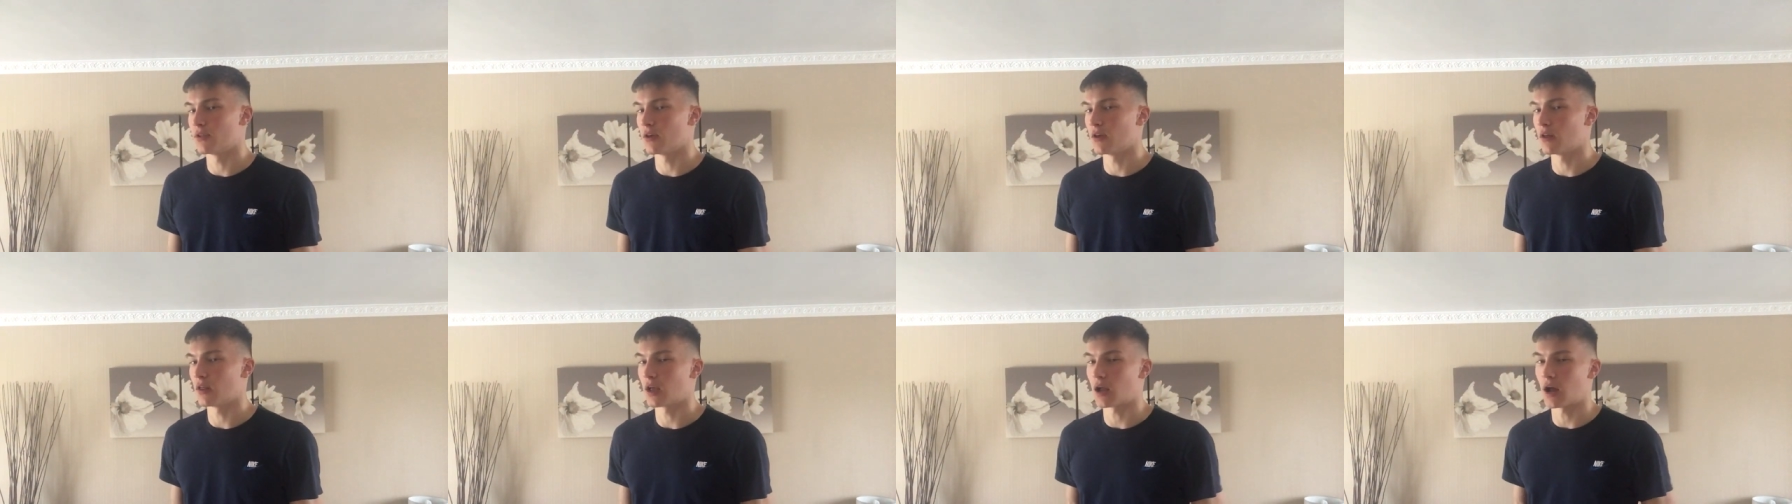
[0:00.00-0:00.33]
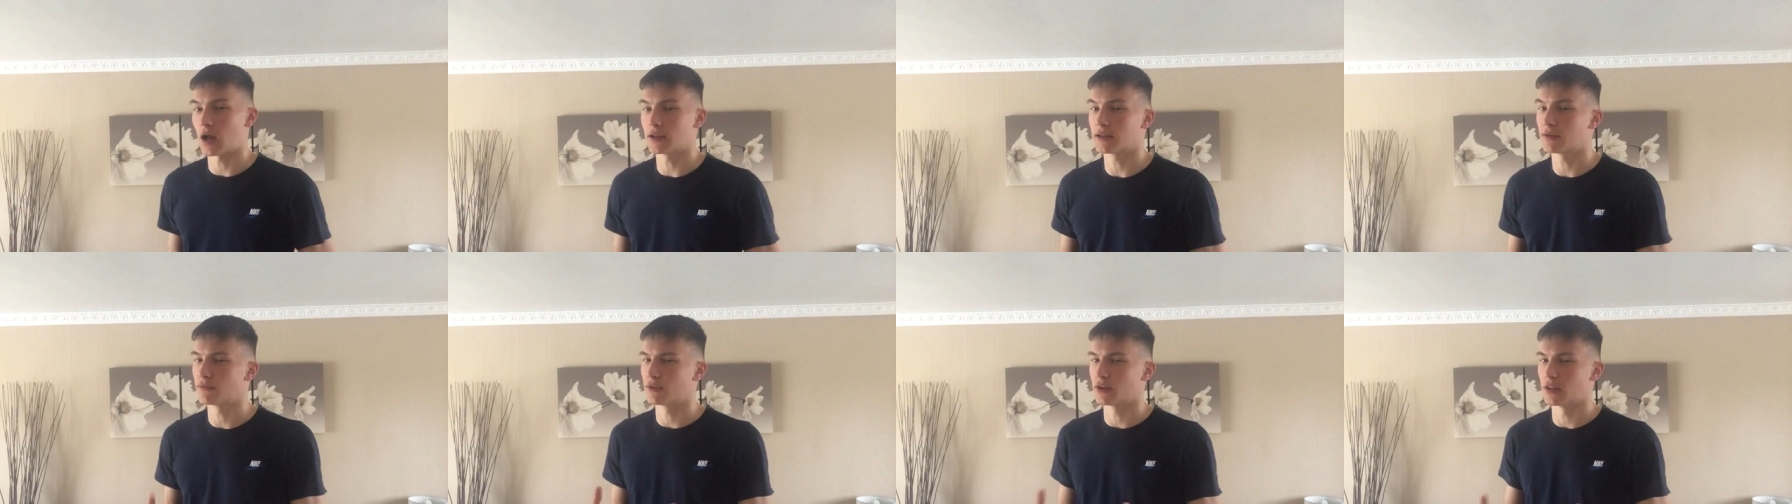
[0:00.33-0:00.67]
that like
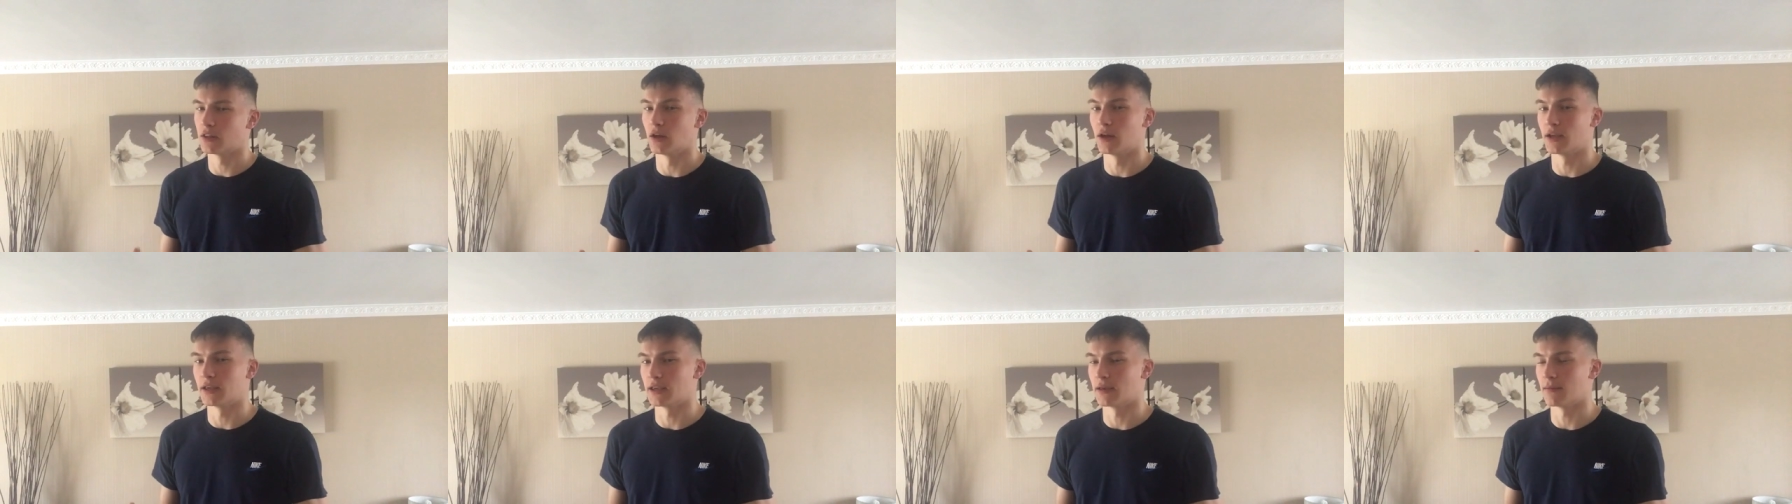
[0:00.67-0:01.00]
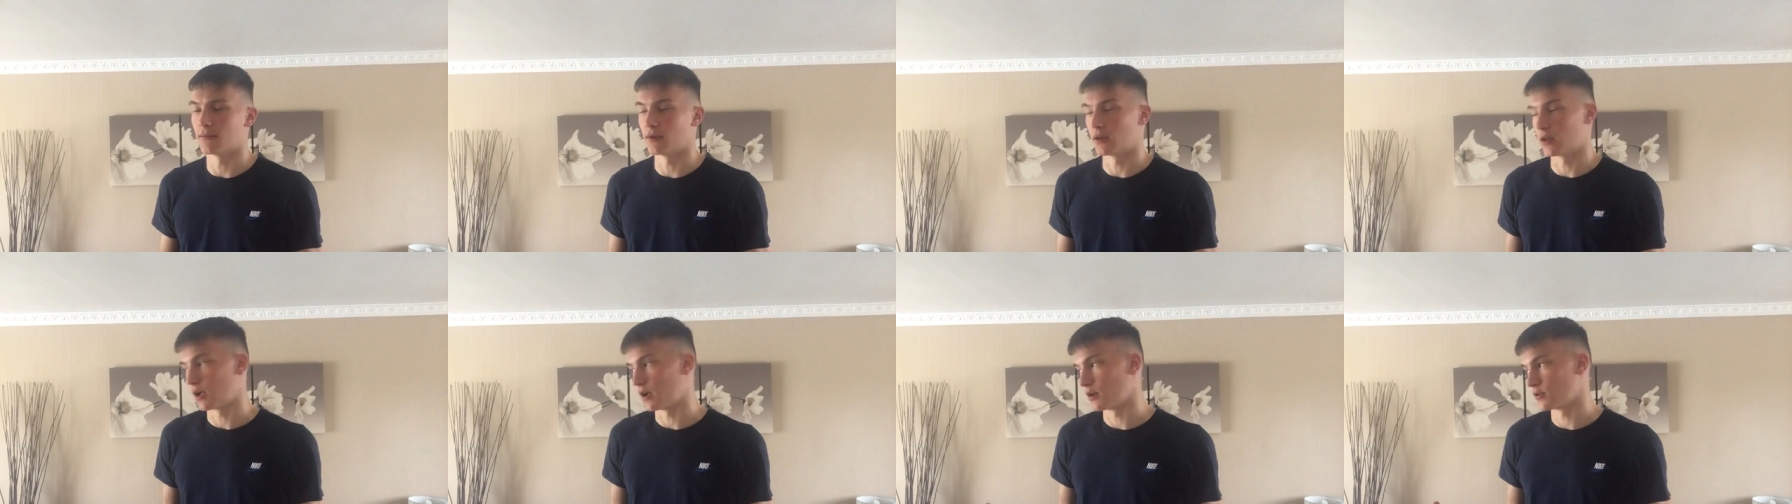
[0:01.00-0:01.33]
I didn't really like
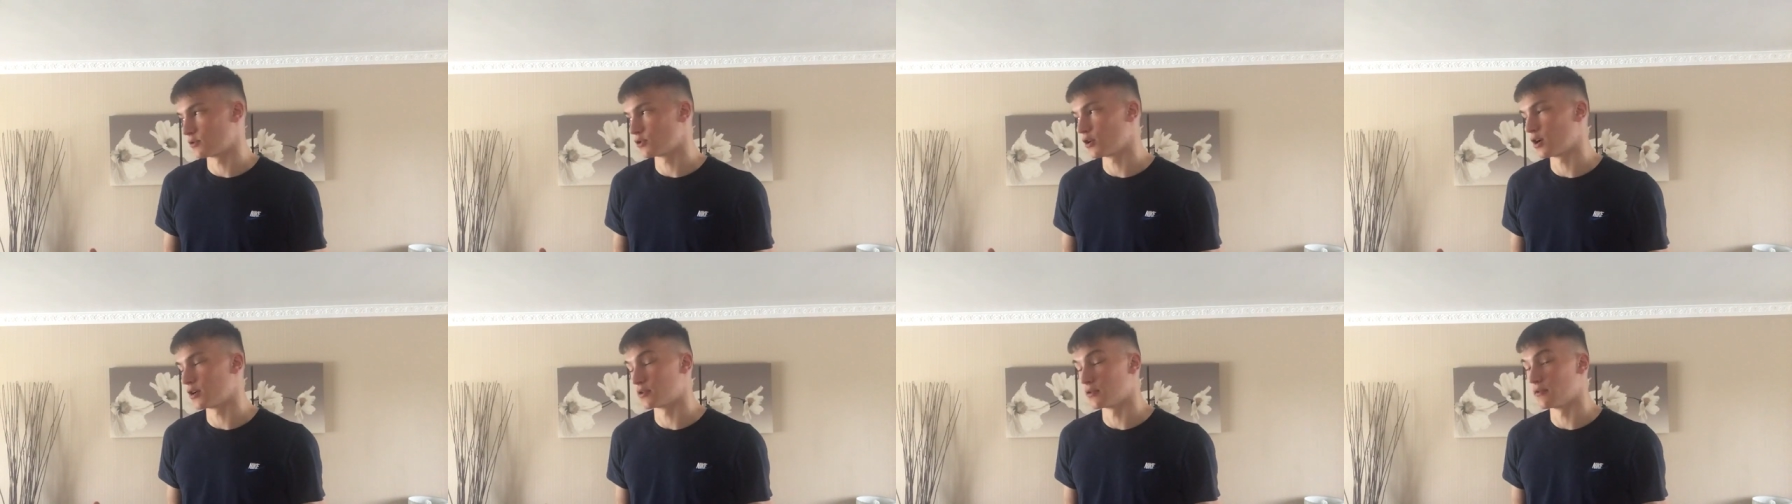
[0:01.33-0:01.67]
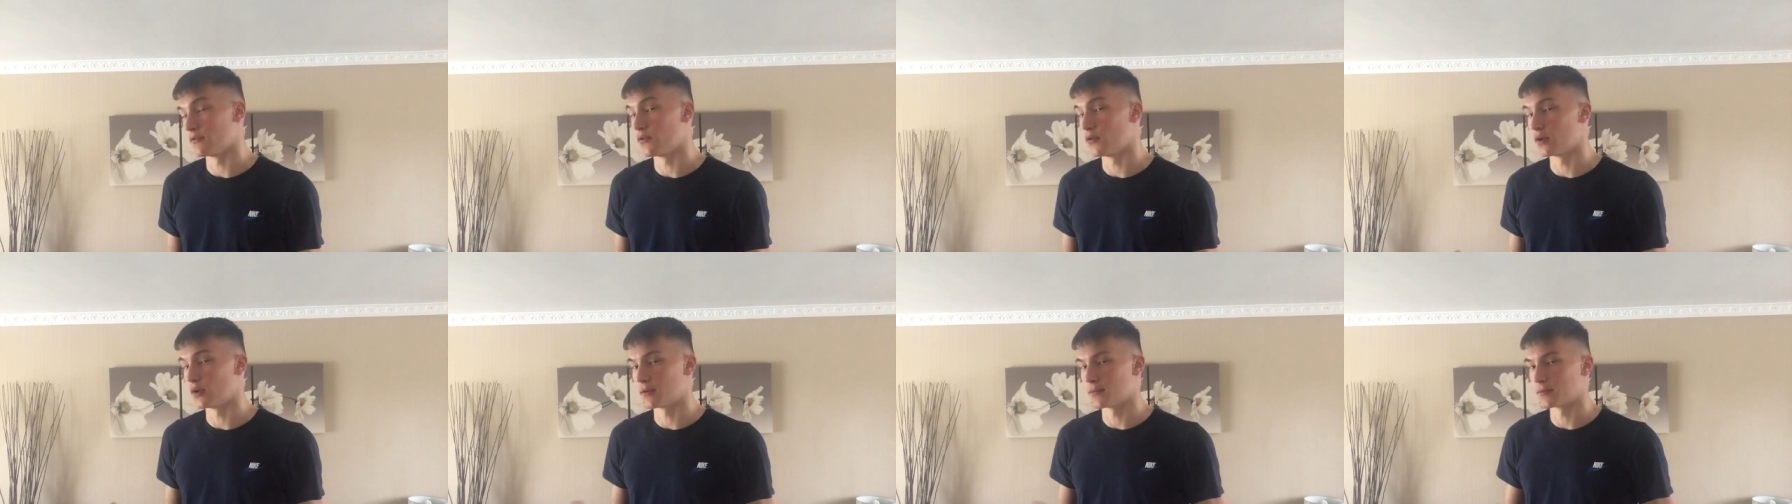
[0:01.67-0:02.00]
him. Like I tried to
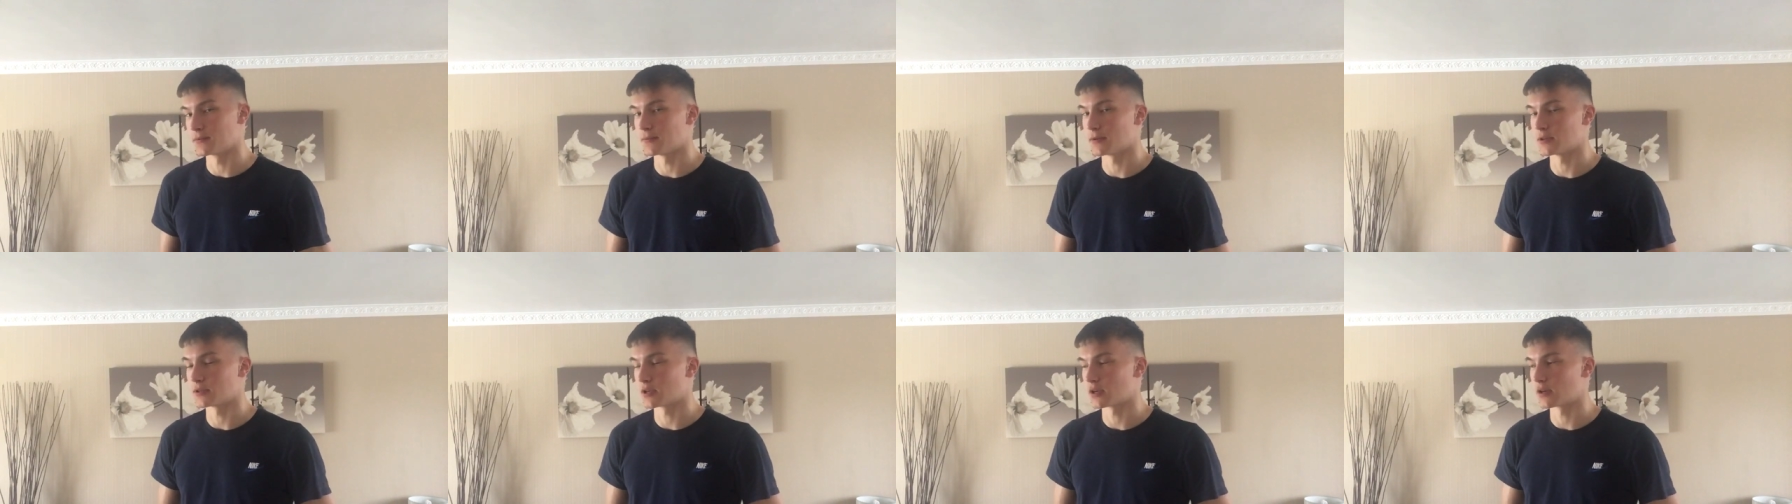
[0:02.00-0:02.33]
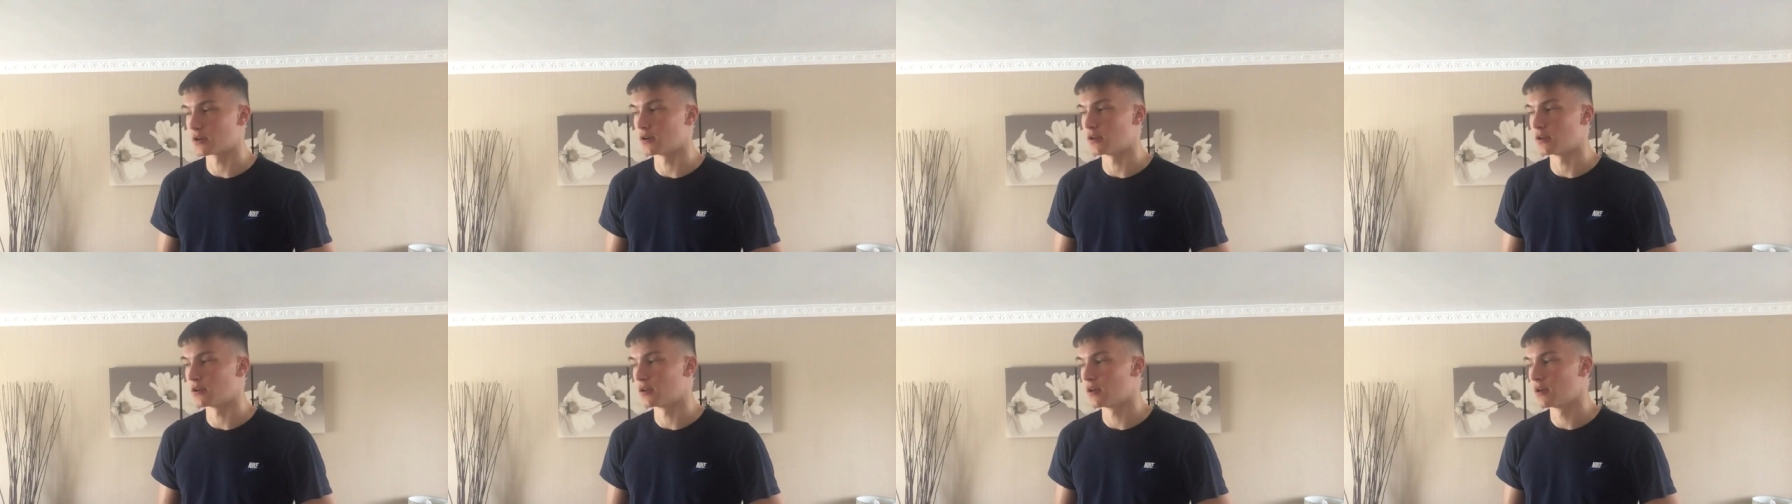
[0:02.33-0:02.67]
avoid him as much as I
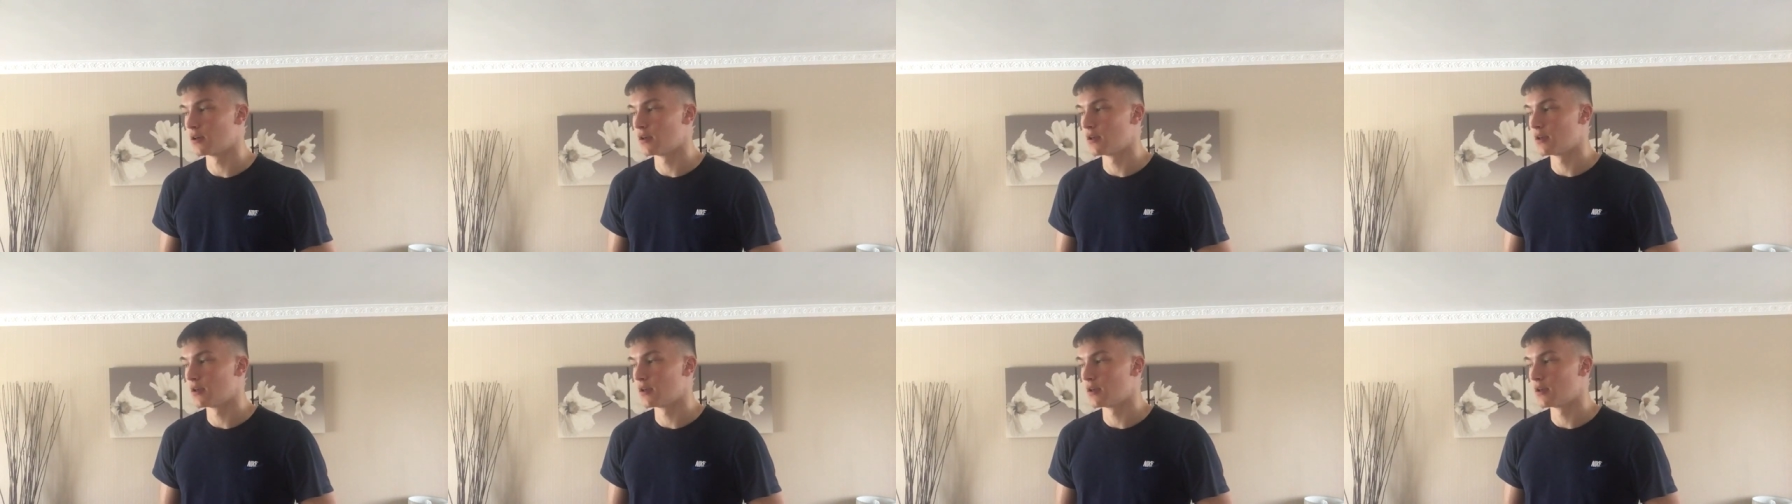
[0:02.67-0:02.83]
could.